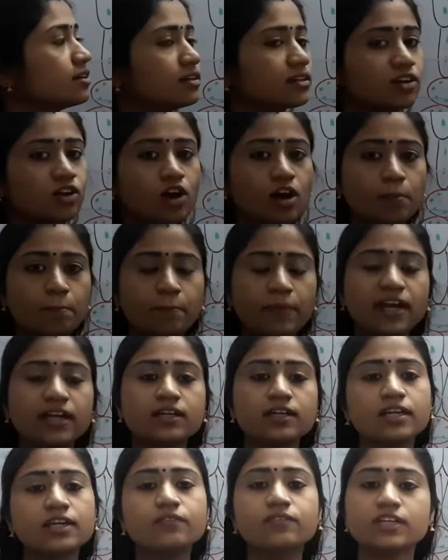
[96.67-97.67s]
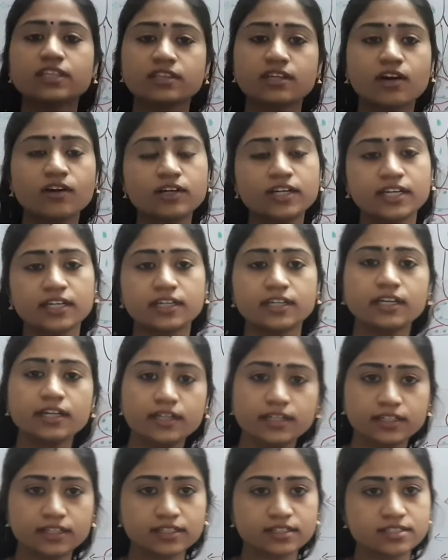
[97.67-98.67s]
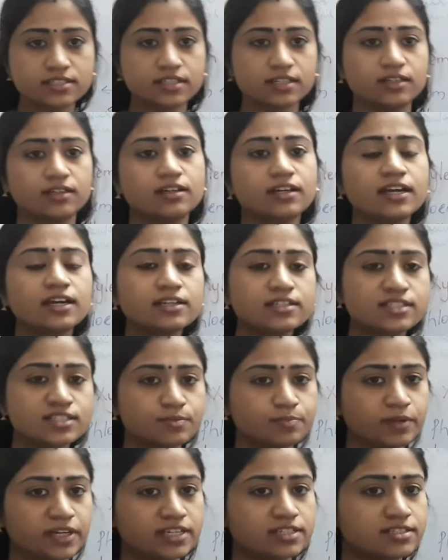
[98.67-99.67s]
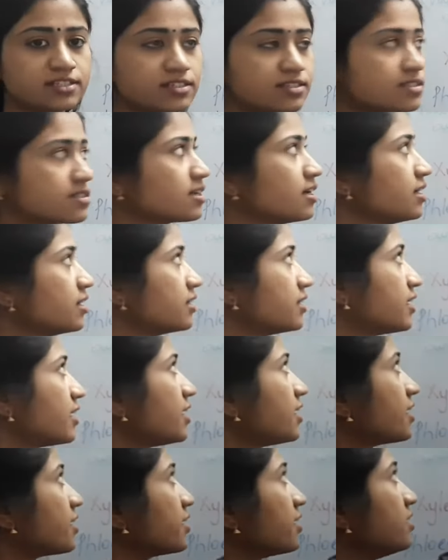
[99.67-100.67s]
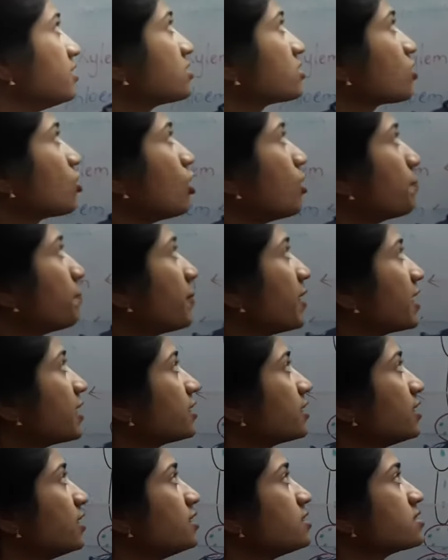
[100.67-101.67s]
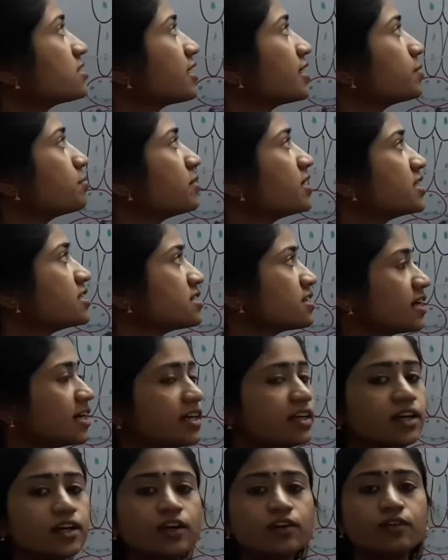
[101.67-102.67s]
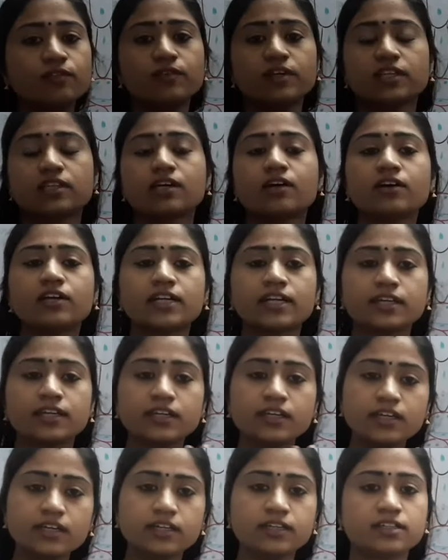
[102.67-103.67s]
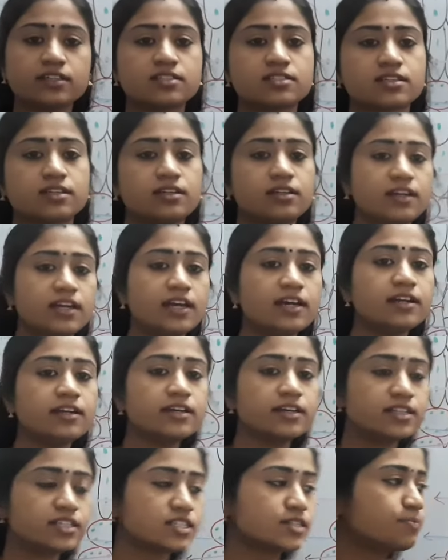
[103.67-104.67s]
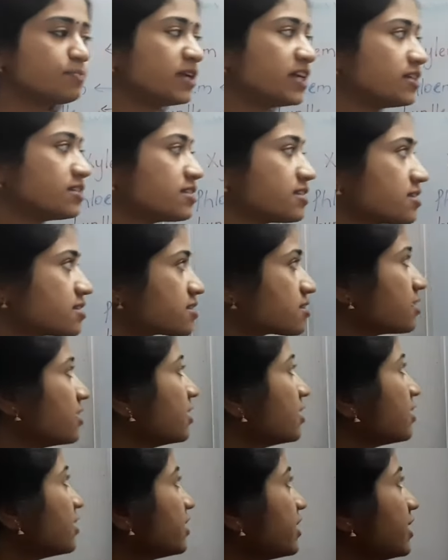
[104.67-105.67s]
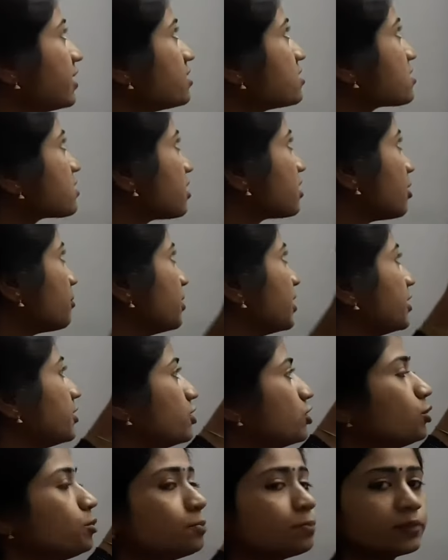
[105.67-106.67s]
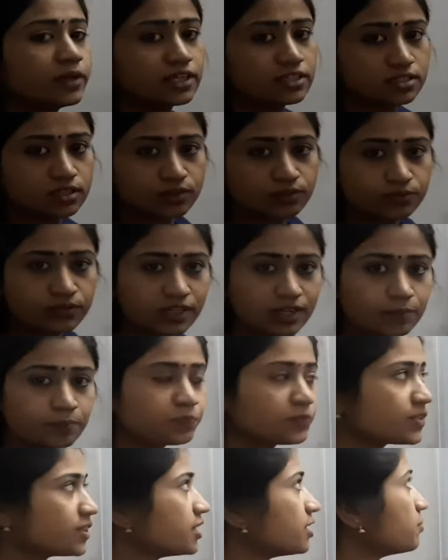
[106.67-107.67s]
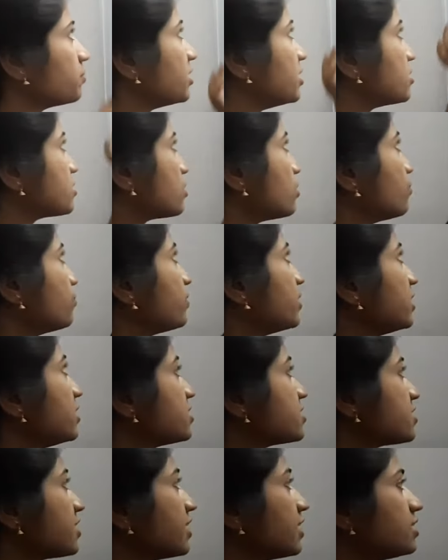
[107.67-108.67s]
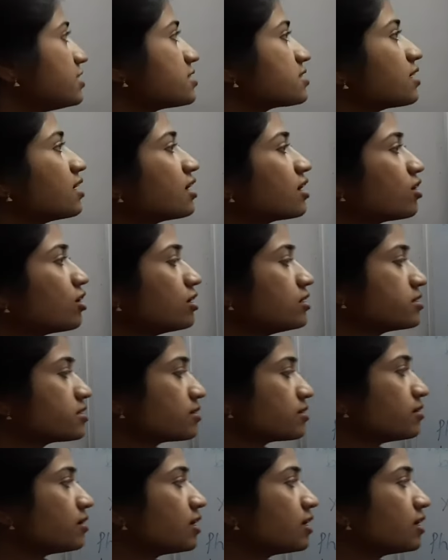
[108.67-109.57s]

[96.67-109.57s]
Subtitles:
compactly without any intercellular spaces. They are arranged compactly side by side without any intercellular spaces. Next, coming to mesophyll. The mesophyll cells are also